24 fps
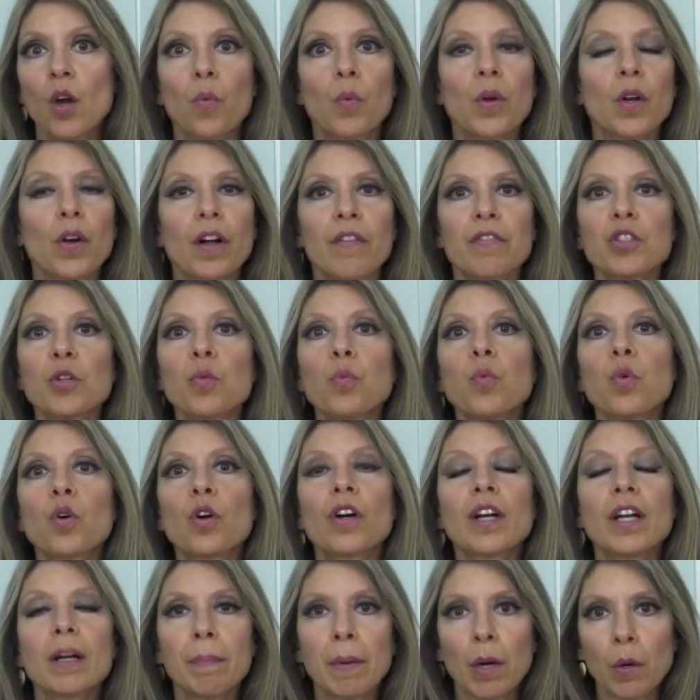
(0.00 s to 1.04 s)
We don't have to
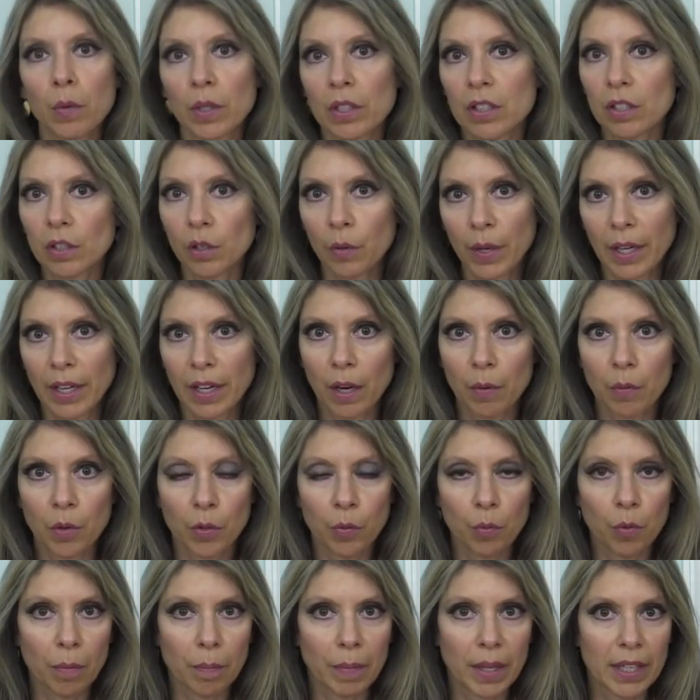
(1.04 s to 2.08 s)
worry about what's going on
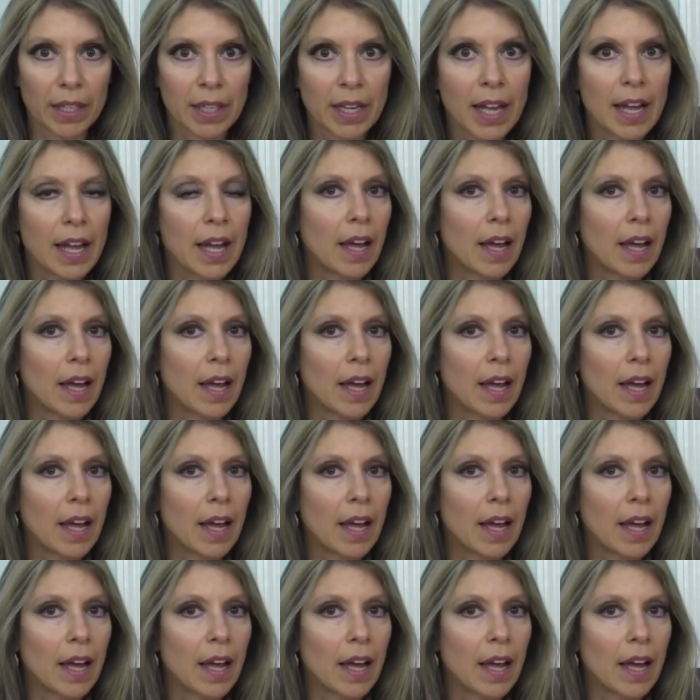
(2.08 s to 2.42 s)
with women.